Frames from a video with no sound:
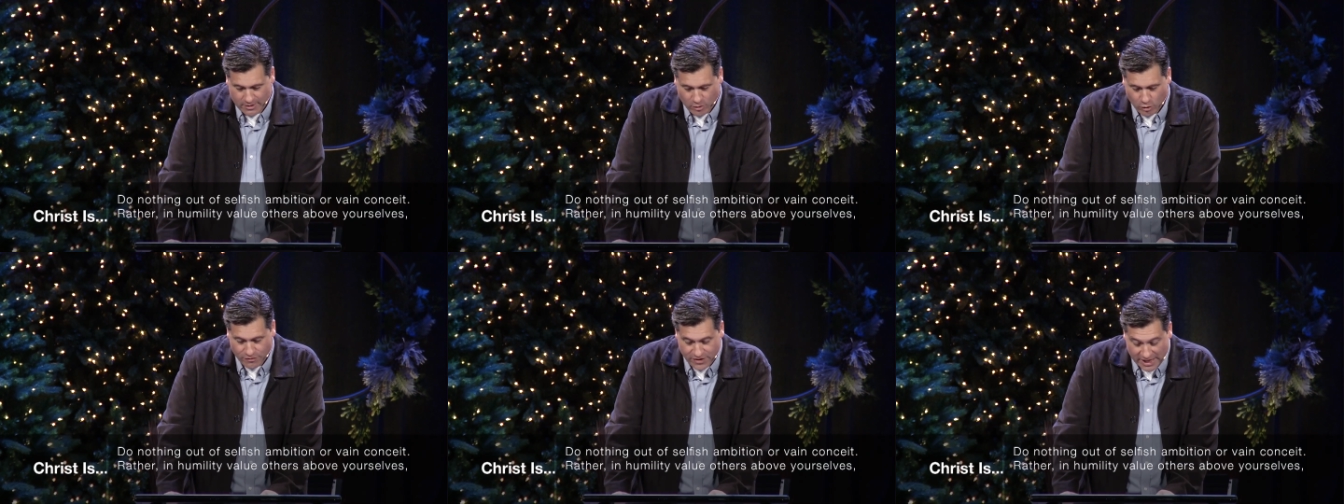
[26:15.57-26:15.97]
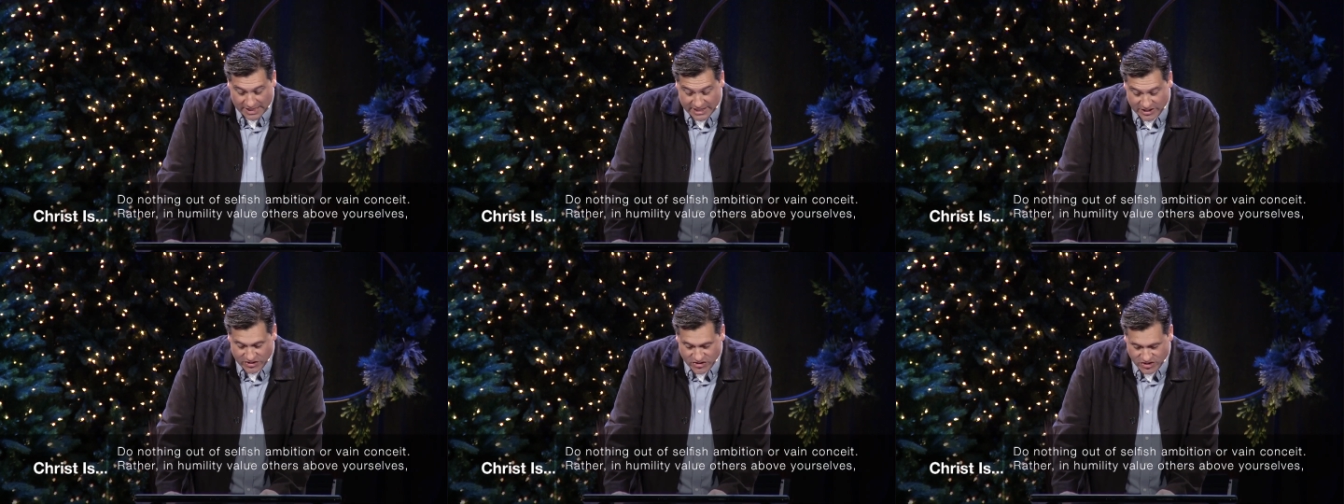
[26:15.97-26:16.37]
or vain
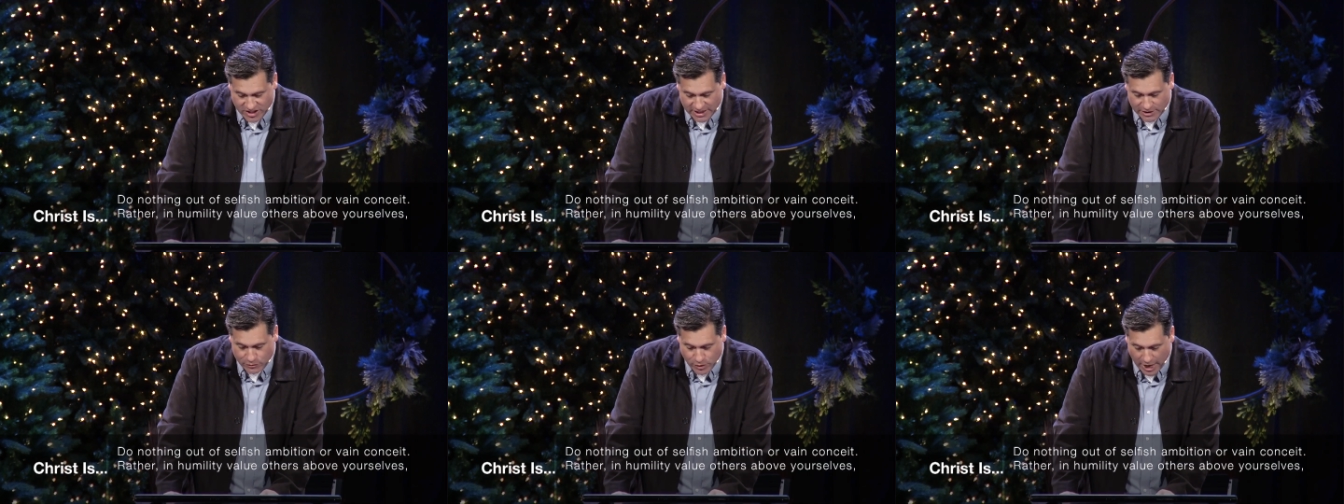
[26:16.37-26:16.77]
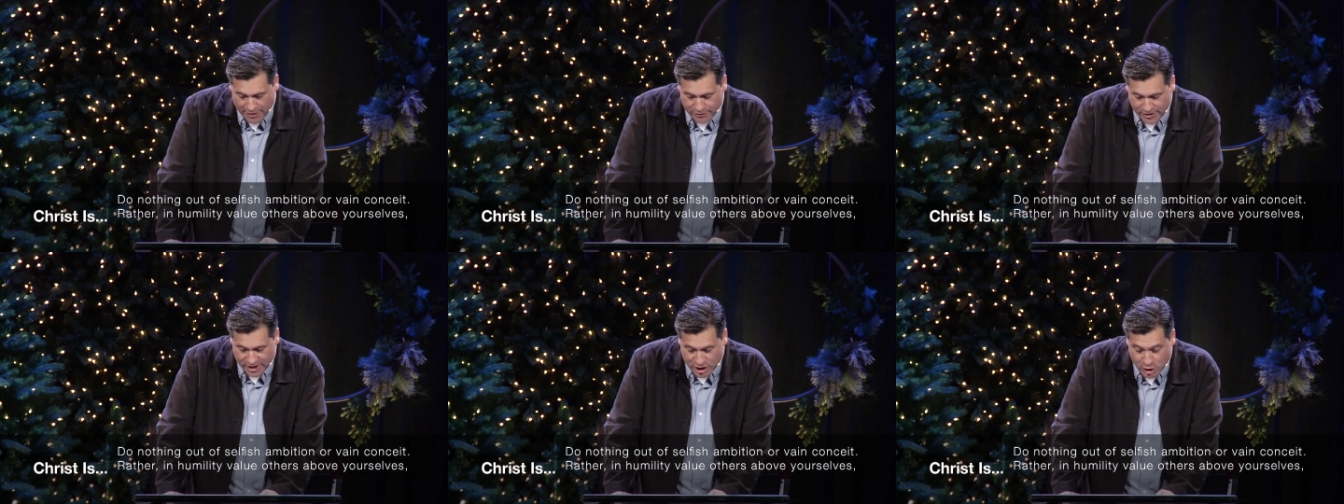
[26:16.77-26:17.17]
conceit,
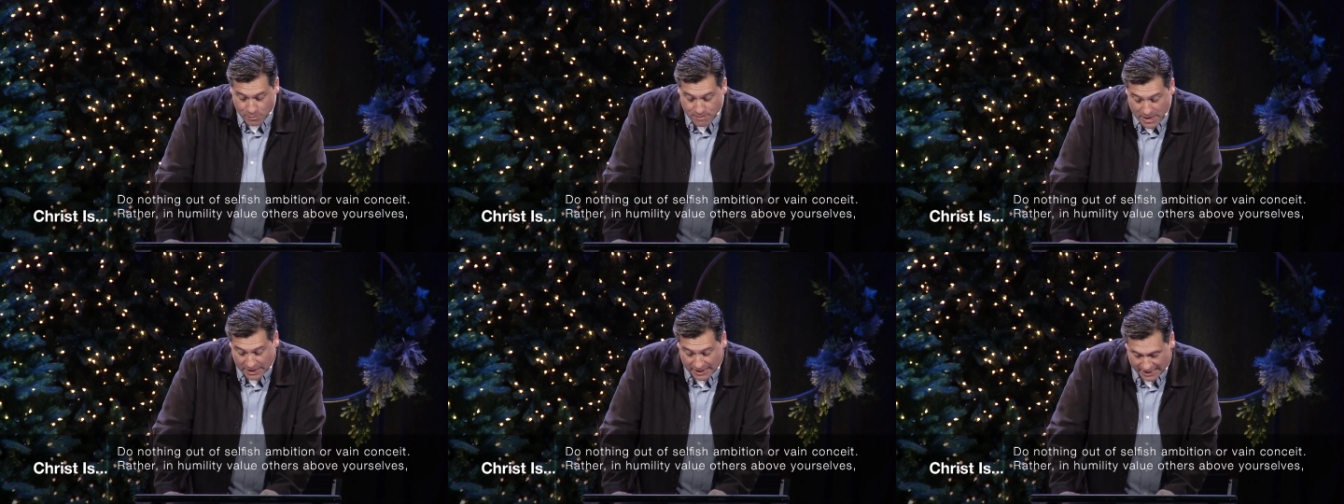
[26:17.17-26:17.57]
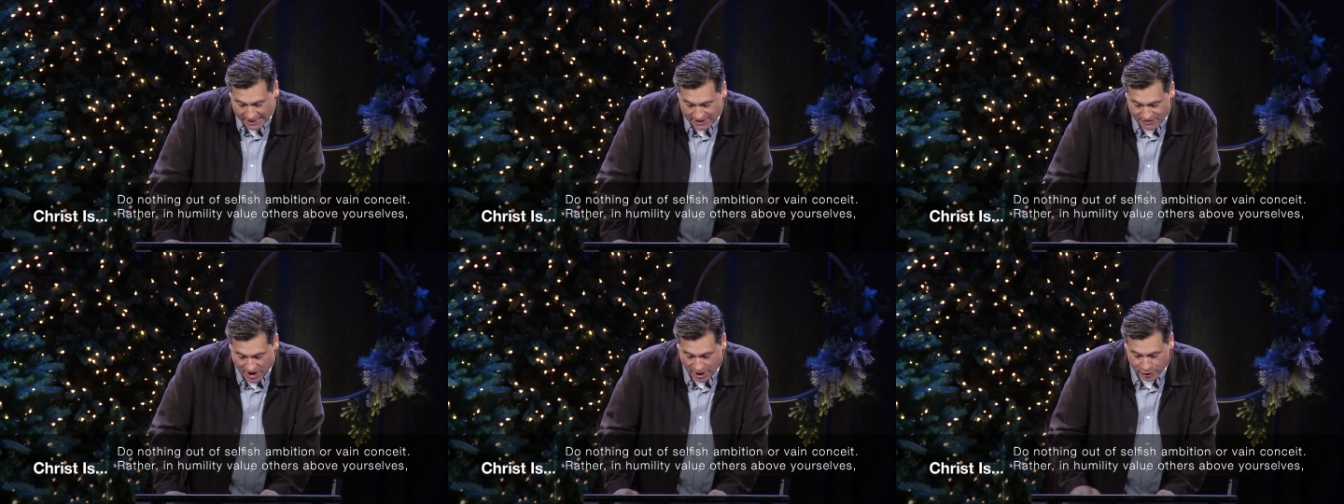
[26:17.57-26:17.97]
rather, in
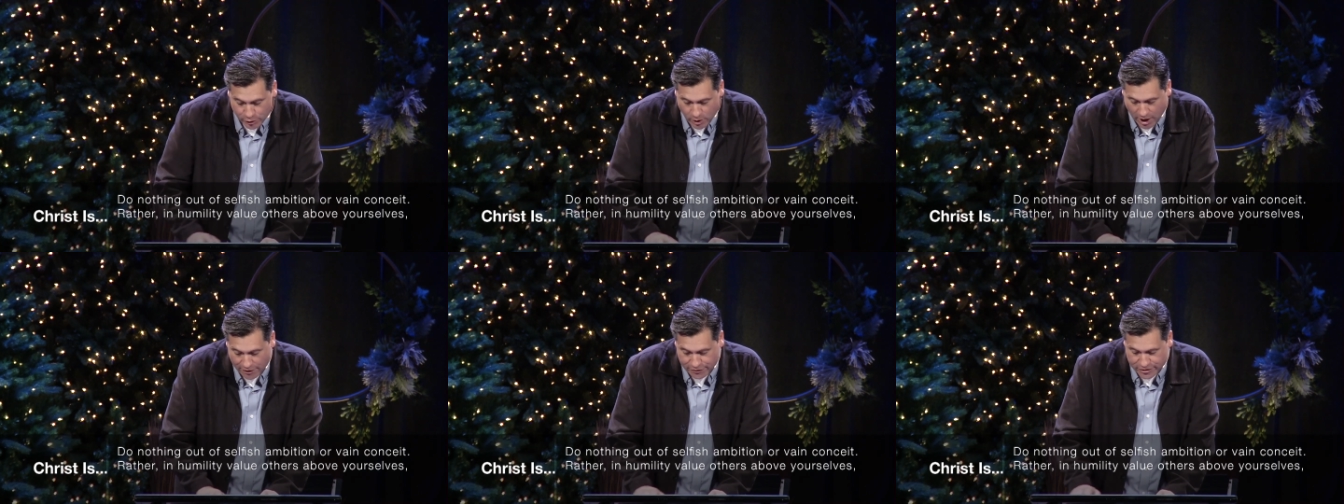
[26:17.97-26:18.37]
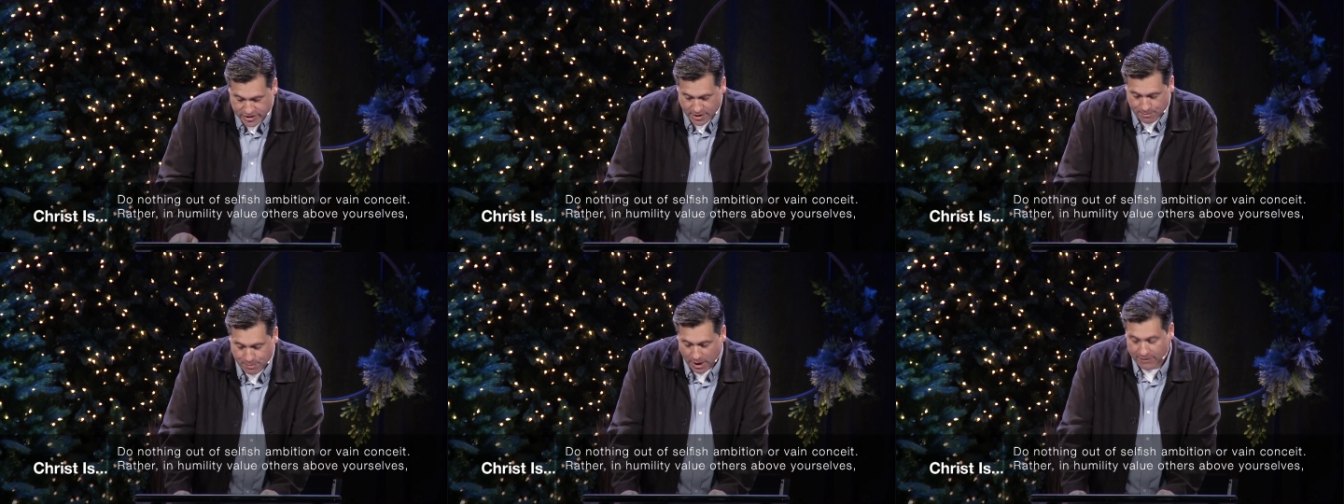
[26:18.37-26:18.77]
humility, value others
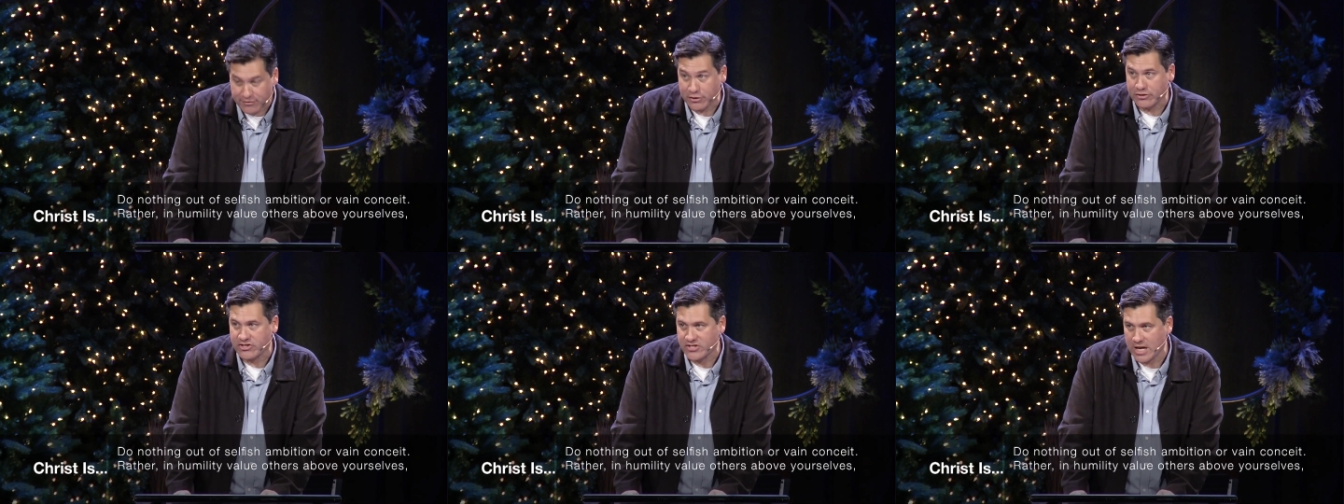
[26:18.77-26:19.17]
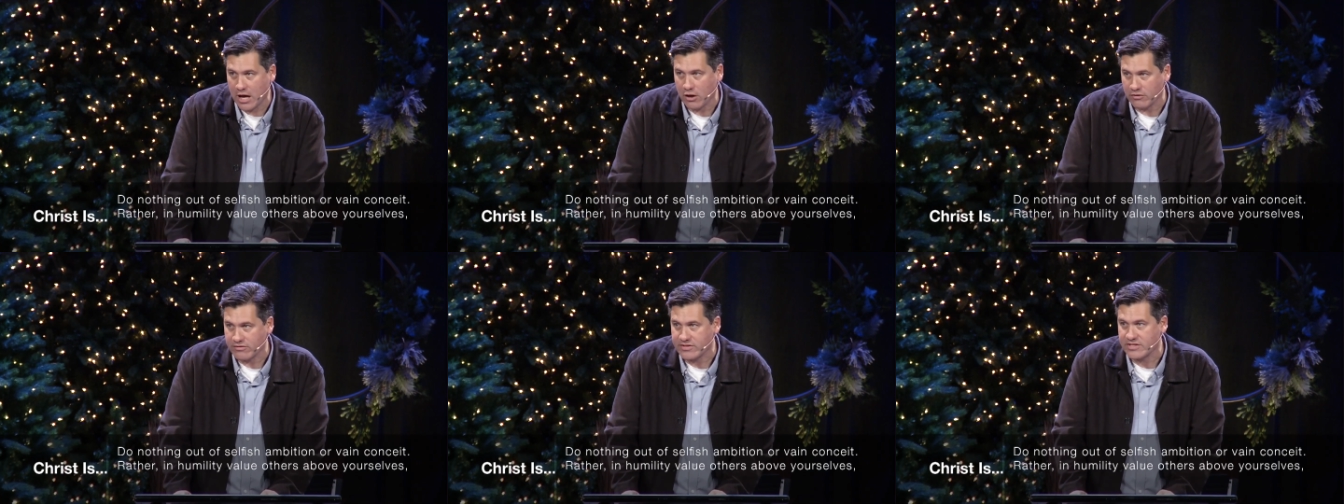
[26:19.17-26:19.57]
above
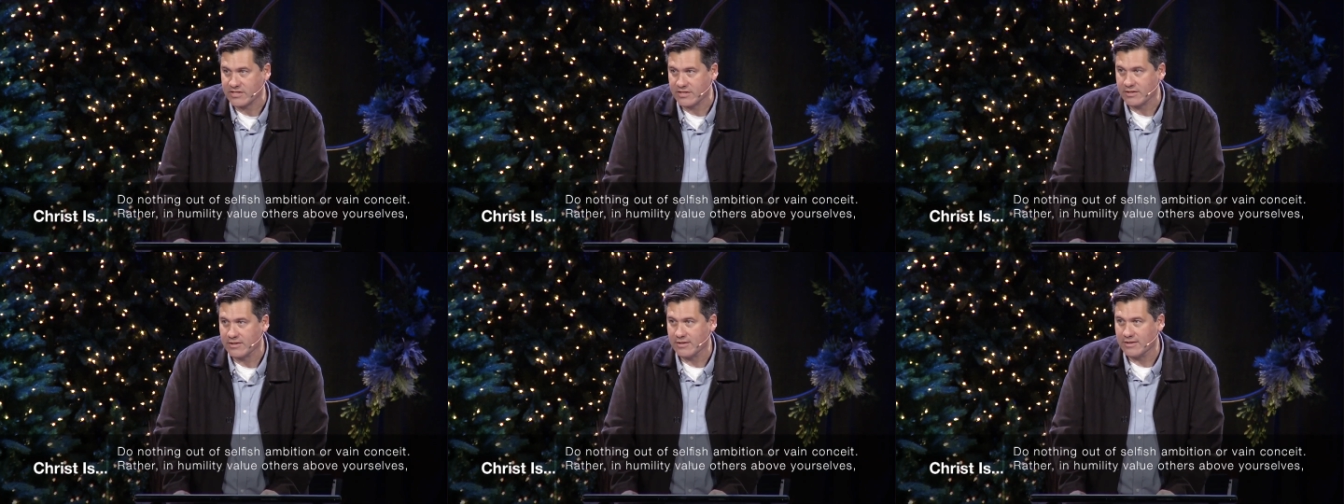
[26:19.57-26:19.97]
yourselves